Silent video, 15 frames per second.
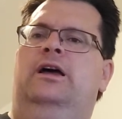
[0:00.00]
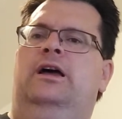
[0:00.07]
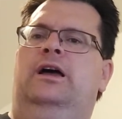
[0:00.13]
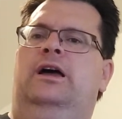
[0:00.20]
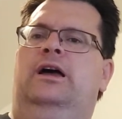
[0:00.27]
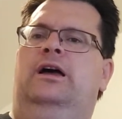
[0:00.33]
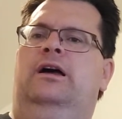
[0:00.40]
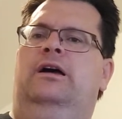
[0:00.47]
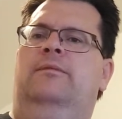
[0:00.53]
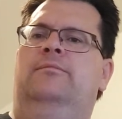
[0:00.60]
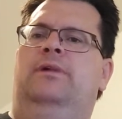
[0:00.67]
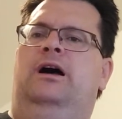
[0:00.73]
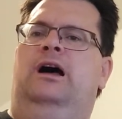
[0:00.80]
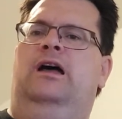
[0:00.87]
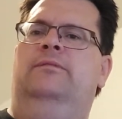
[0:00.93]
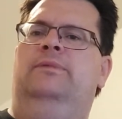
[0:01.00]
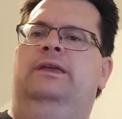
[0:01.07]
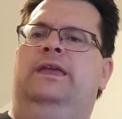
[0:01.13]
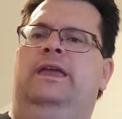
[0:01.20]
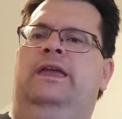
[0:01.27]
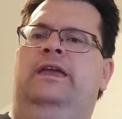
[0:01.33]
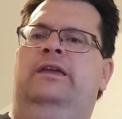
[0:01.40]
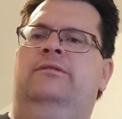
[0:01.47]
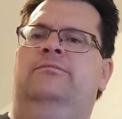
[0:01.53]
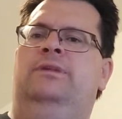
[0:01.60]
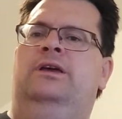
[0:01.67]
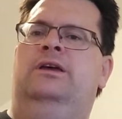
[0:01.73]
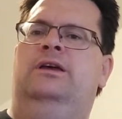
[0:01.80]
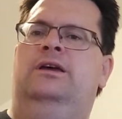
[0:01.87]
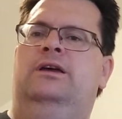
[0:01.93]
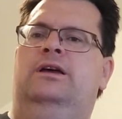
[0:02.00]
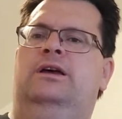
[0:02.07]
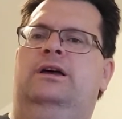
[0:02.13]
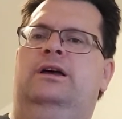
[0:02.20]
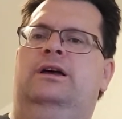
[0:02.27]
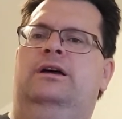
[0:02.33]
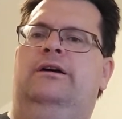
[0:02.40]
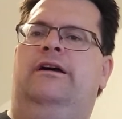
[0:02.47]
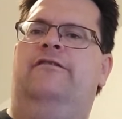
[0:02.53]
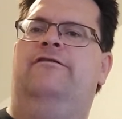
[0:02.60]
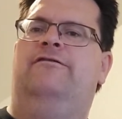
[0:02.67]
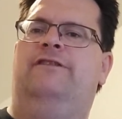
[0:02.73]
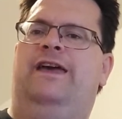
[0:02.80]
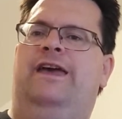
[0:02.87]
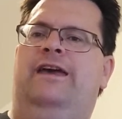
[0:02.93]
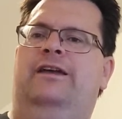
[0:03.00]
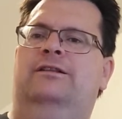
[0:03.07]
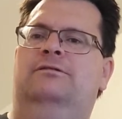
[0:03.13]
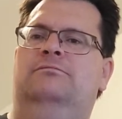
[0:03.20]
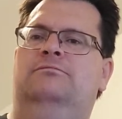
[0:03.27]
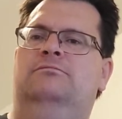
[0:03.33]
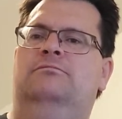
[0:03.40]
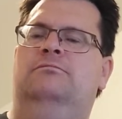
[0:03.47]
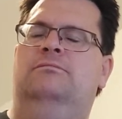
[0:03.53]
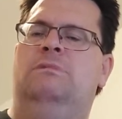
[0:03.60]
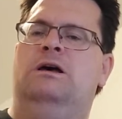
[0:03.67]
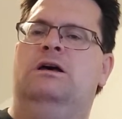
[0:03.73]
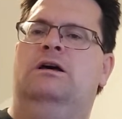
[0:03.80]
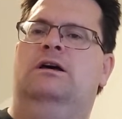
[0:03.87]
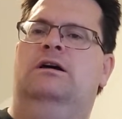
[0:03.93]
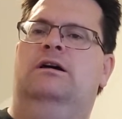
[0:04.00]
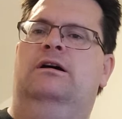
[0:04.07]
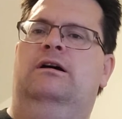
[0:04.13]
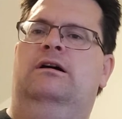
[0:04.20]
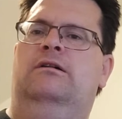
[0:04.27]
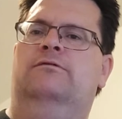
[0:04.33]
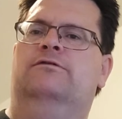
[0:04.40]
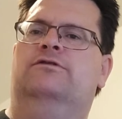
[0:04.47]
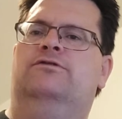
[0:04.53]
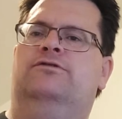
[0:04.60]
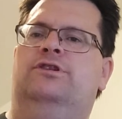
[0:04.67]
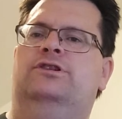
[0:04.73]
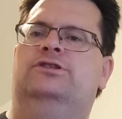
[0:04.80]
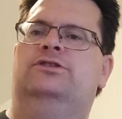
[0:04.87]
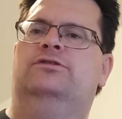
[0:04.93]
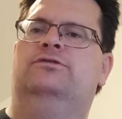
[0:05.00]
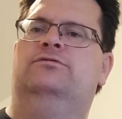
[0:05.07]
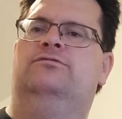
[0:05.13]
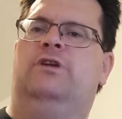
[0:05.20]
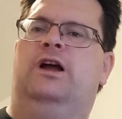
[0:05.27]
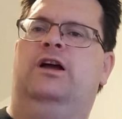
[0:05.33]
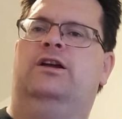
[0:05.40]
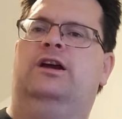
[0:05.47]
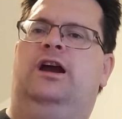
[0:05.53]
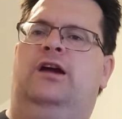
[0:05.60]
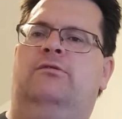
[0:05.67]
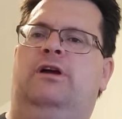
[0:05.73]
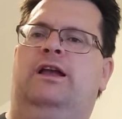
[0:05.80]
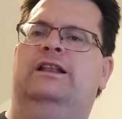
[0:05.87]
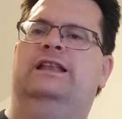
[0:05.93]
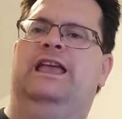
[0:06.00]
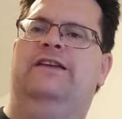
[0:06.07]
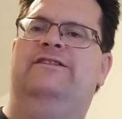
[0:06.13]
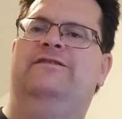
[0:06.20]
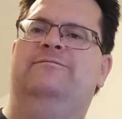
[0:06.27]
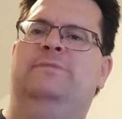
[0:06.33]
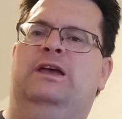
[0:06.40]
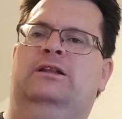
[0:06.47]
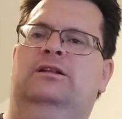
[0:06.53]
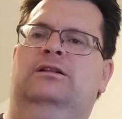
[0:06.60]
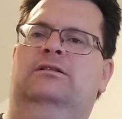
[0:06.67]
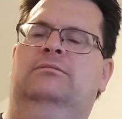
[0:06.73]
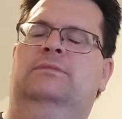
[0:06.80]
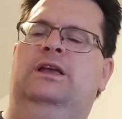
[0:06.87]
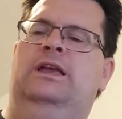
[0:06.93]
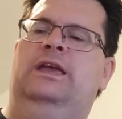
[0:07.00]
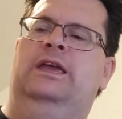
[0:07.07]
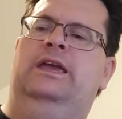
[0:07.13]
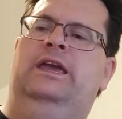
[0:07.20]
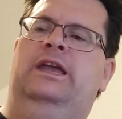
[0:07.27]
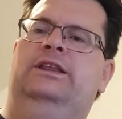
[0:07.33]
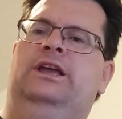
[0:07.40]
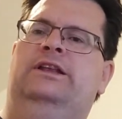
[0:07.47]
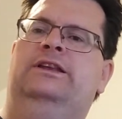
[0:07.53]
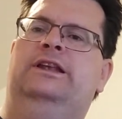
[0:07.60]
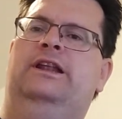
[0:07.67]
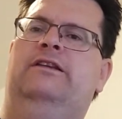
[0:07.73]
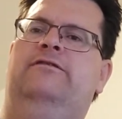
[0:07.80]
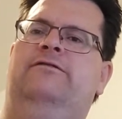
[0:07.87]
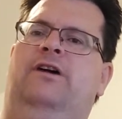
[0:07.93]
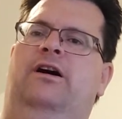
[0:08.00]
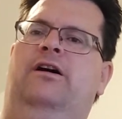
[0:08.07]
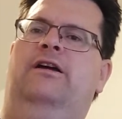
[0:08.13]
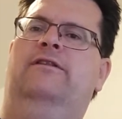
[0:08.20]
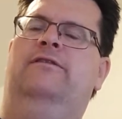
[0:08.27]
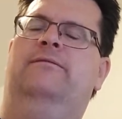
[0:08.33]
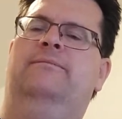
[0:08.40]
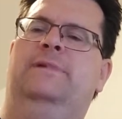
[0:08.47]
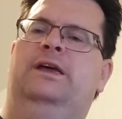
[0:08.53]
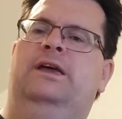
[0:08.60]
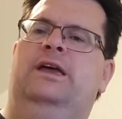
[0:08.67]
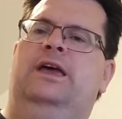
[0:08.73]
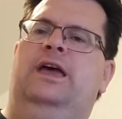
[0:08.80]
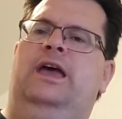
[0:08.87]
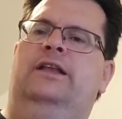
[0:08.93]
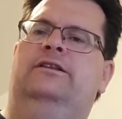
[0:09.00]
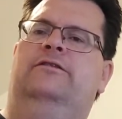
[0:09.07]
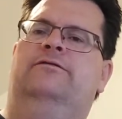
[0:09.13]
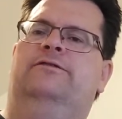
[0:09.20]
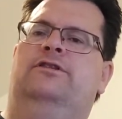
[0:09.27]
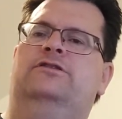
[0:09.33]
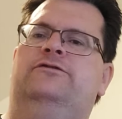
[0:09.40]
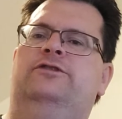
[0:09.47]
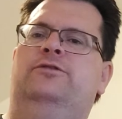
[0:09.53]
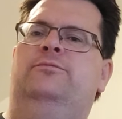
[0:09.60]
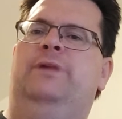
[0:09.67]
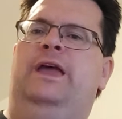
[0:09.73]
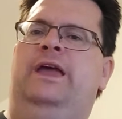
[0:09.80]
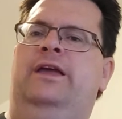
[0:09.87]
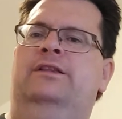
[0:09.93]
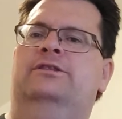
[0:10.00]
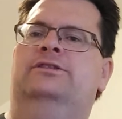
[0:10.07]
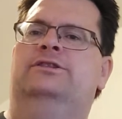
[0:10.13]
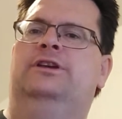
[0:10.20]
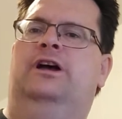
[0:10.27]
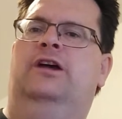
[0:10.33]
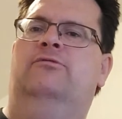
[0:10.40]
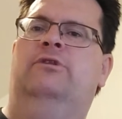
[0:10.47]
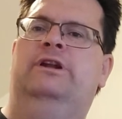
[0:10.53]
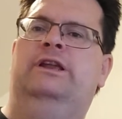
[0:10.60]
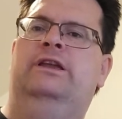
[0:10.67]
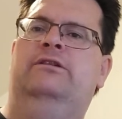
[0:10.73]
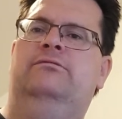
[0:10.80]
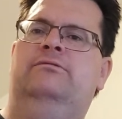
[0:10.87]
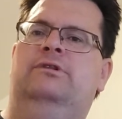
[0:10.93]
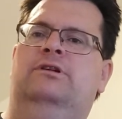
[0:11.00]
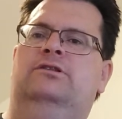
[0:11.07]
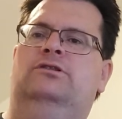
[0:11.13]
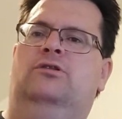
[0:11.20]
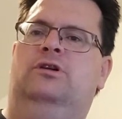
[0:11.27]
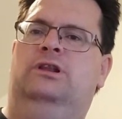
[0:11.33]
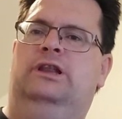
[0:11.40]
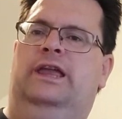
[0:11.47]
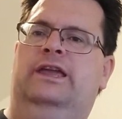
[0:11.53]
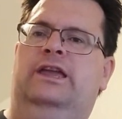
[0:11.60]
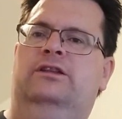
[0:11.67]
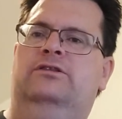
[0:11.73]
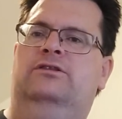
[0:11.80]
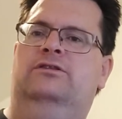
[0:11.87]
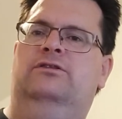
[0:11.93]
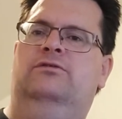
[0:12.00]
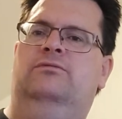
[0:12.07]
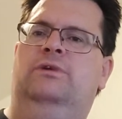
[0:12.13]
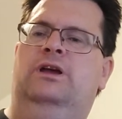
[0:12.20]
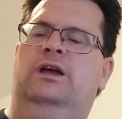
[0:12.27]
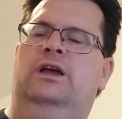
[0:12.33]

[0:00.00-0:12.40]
um, I became uh, a fan of Christian rock, hard rock, and heavy metal in 1985. And the first few bands I really took a liking to